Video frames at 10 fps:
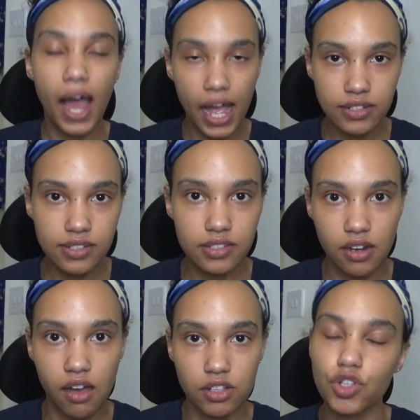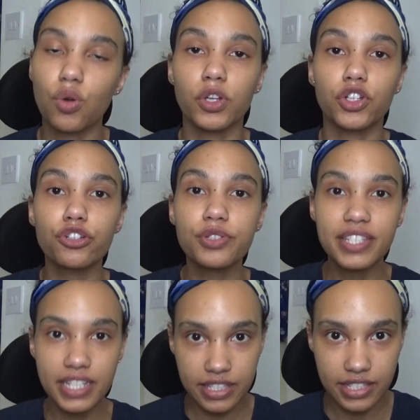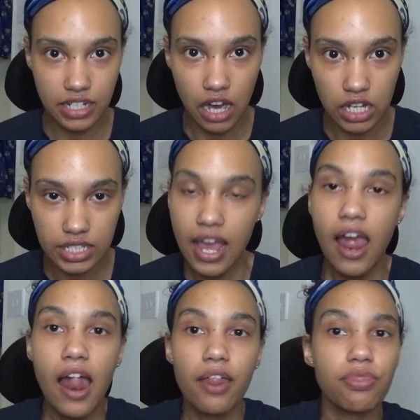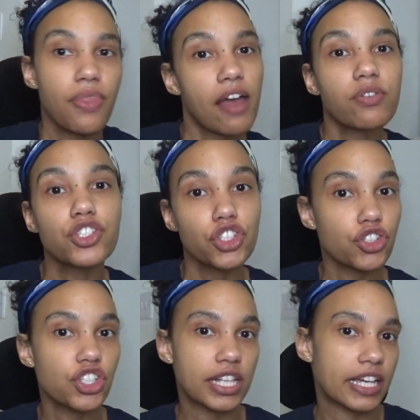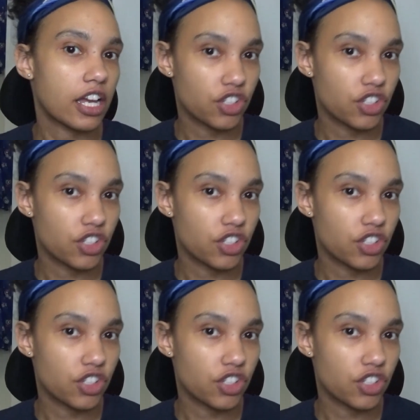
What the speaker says: act starts or a new scene starts, there is usually a